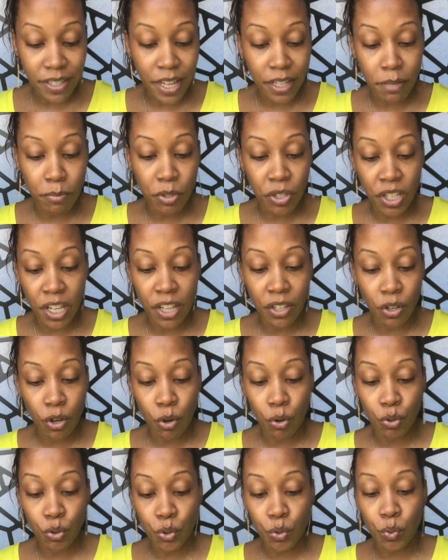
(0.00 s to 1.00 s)
not communicating the
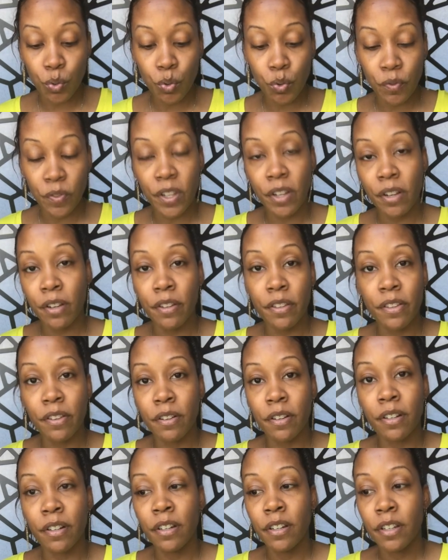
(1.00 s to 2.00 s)
whole truth. They're
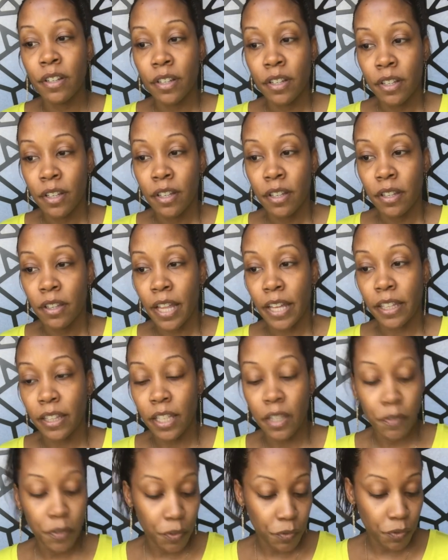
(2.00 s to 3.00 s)
either like
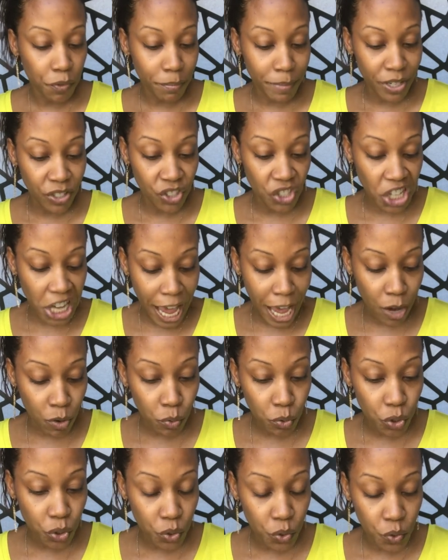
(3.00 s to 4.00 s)
leaving information
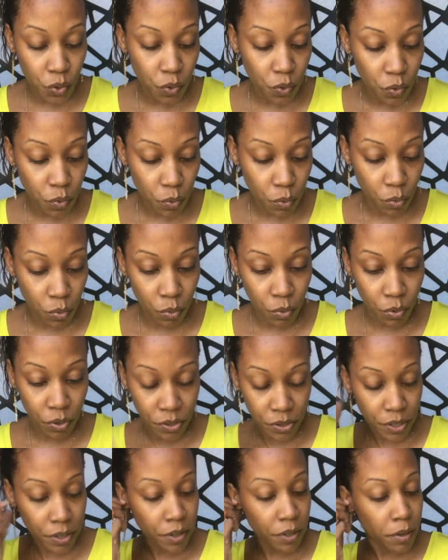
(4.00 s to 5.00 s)
out, or
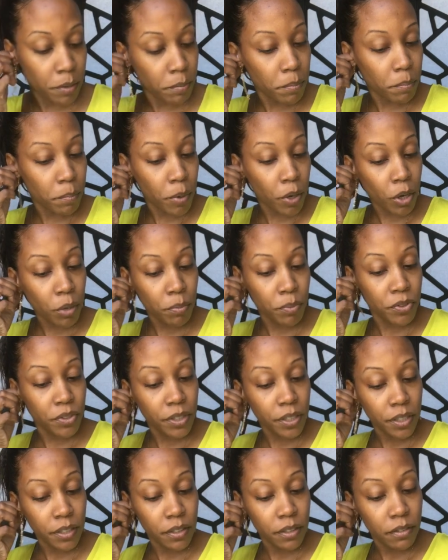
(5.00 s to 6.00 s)
they're
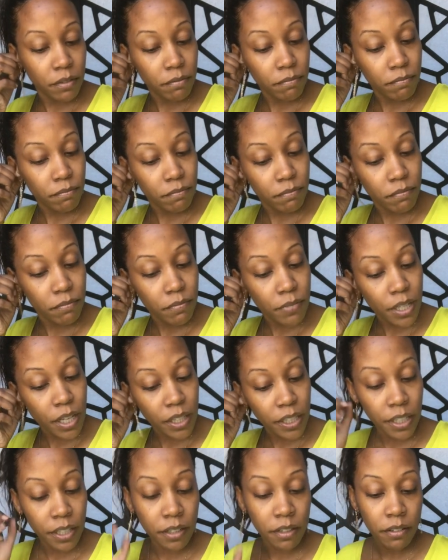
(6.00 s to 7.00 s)
purposely
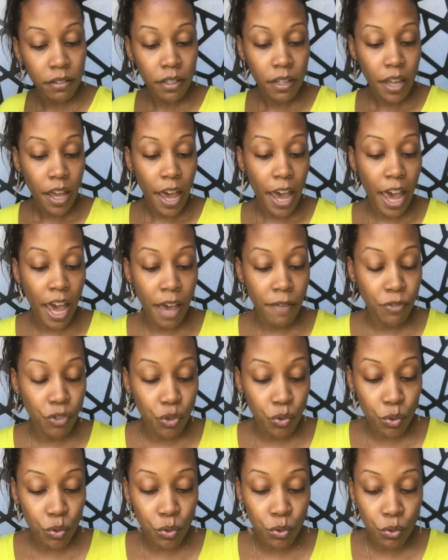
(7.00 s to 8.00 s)
telling
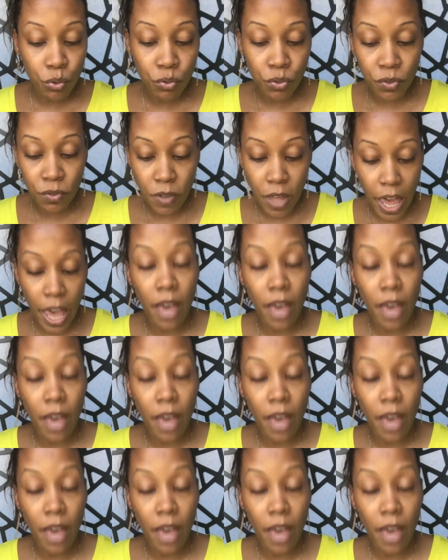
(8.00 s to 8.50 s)
half-truths